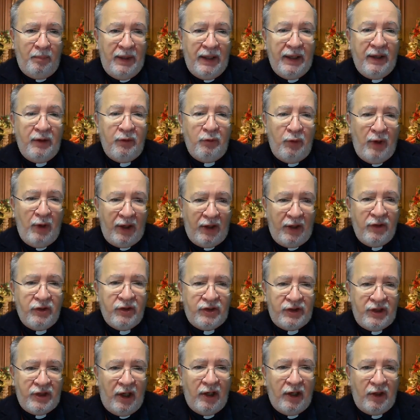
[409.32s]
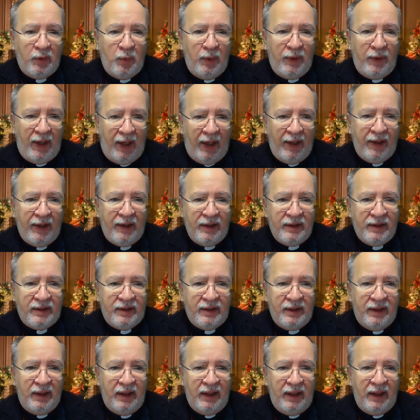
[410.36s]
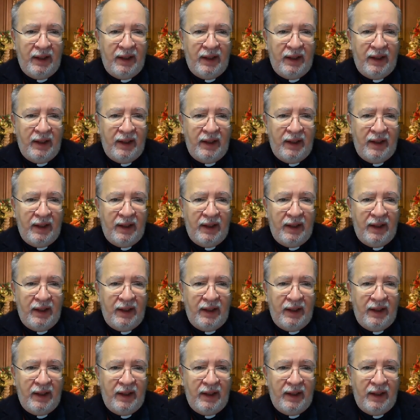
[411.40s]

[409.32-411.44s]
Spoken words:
Being reconciled with others